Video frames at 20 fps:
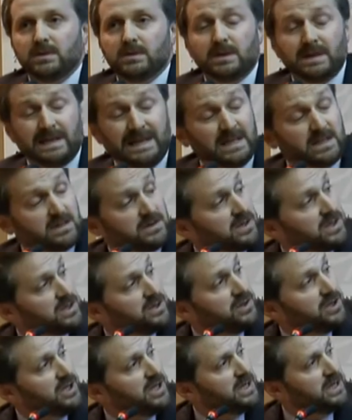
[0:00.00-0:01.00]

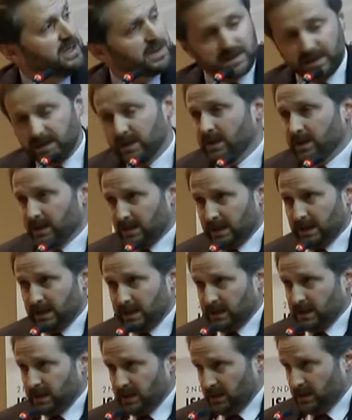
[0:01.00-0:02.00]
literature genius
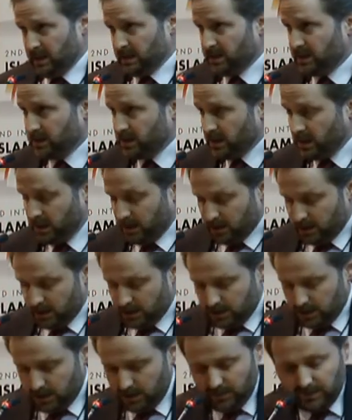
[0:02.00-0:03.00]
in the history
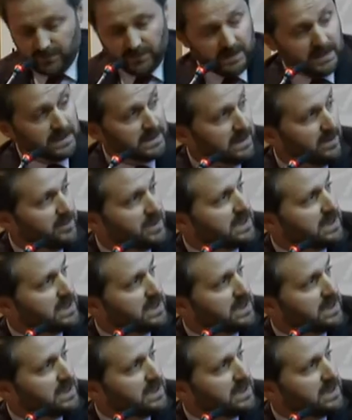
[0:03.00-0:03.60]
of Islamic